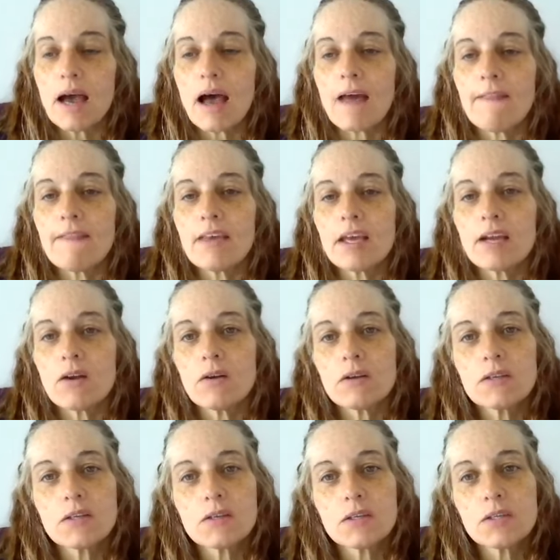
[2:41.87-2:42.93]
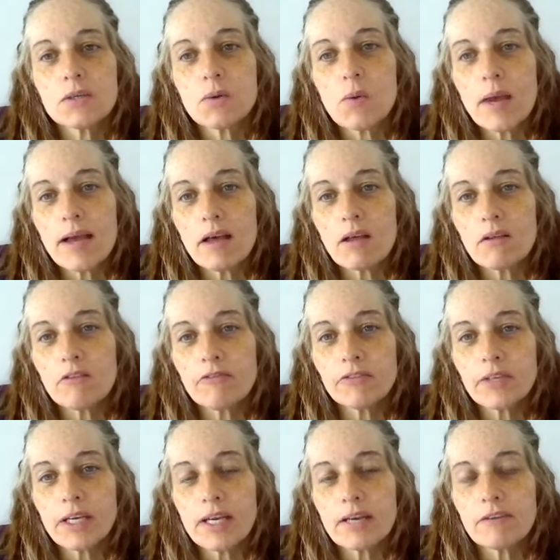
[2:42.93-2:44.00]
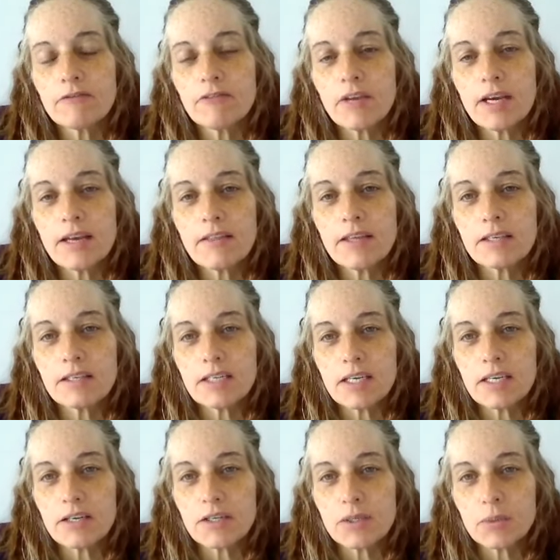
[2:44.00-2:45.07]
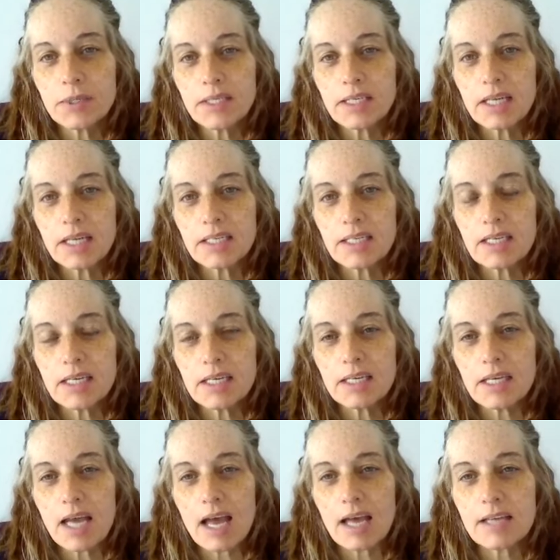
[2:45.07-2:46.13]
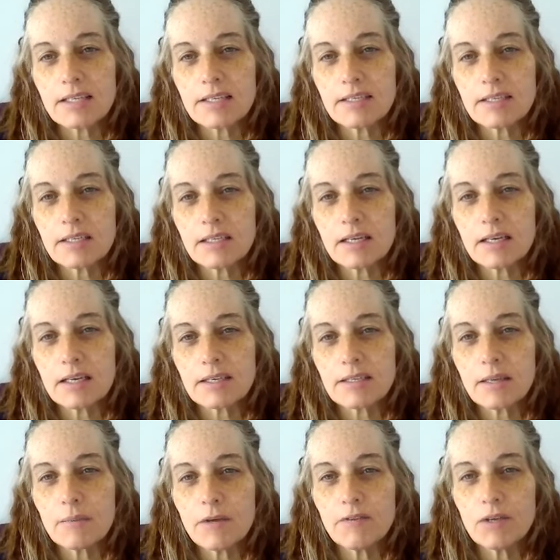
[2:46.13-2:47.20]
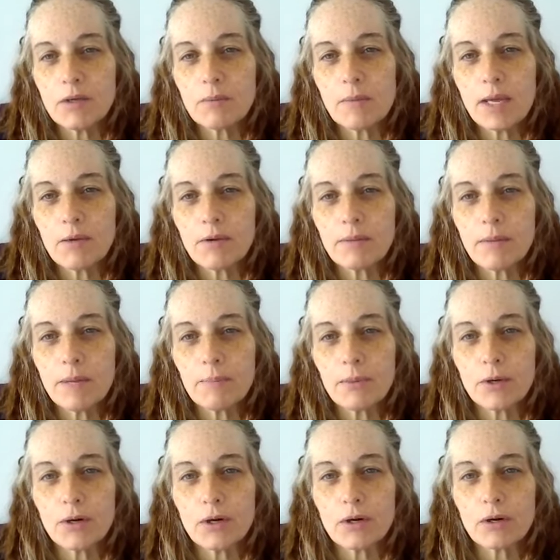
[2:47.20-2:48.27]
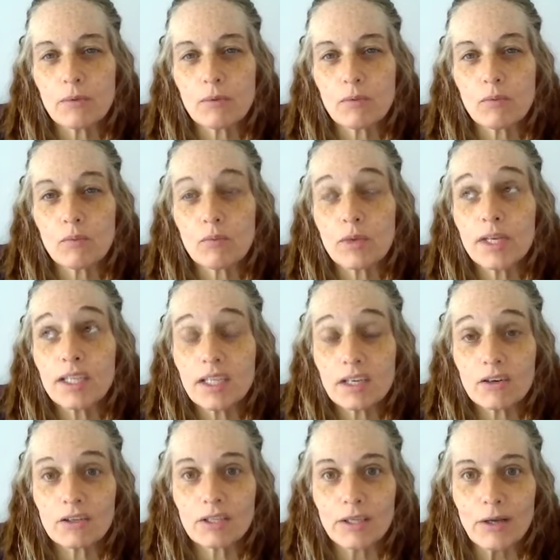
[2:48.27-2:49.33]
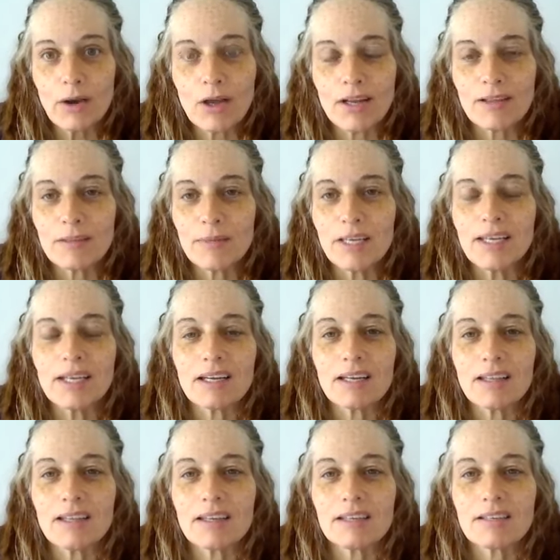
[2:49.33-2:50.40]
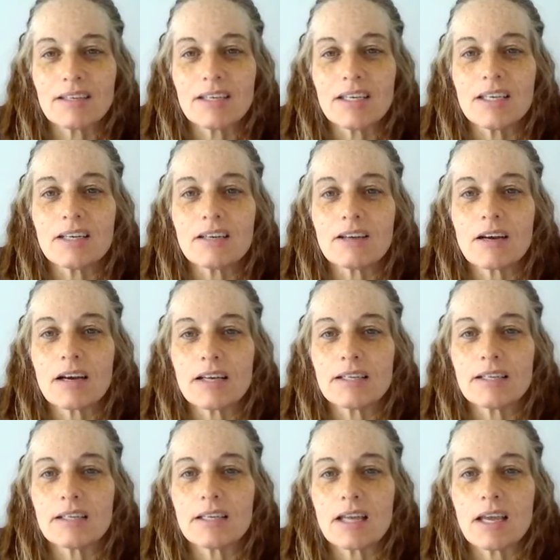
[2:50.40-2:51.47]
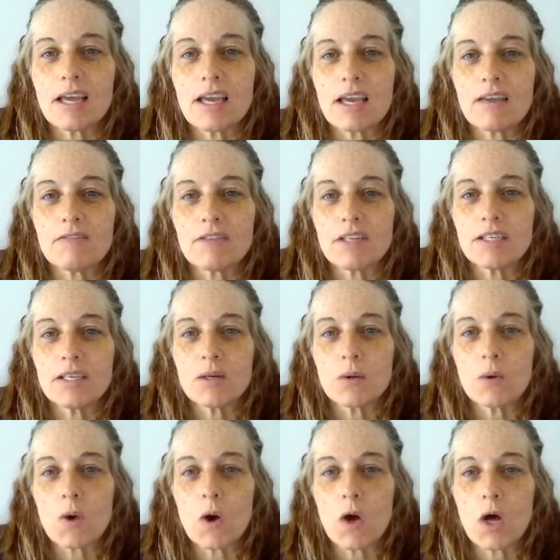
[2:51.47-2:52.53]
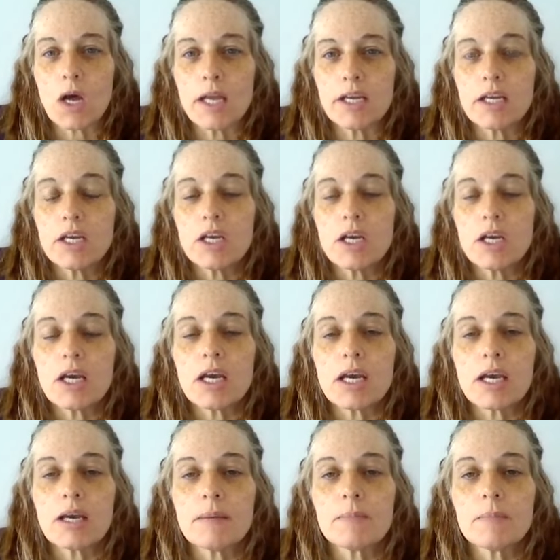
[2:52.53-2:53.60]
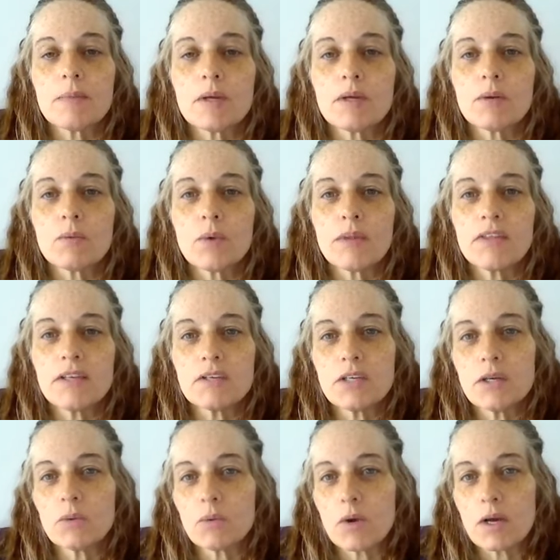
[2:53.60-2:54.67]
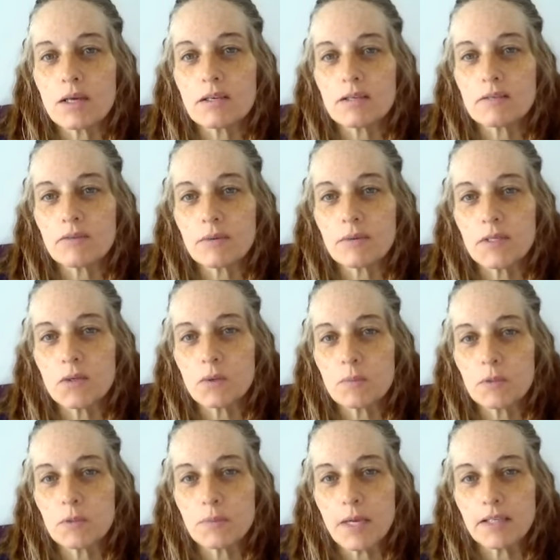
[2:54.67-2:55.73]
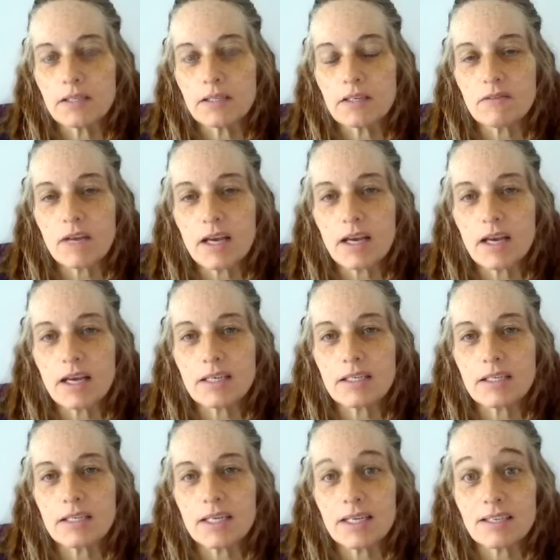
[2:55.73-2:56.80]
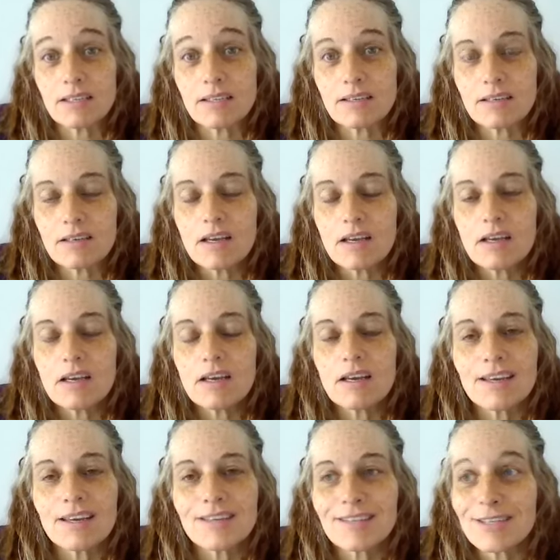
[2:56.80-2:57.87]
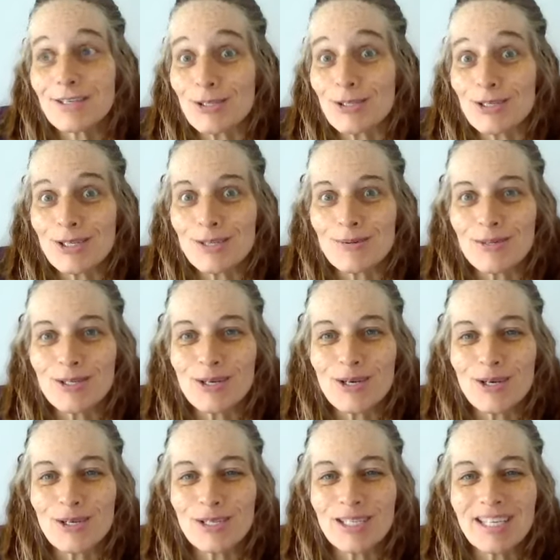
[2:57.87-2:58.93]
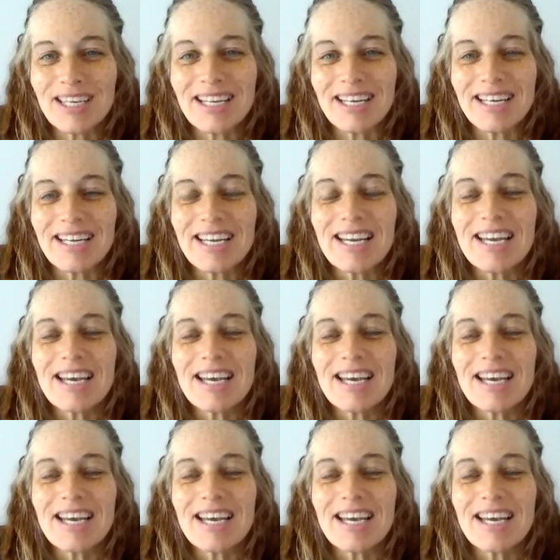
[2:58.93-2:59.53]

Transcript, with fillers: And then also the 12 of uh, this year, 2019, as uh, some of you may remember really early on at the beginning of this year, I did a video on um, what this year was from a soul perspective and is uh, still because we're currently in it.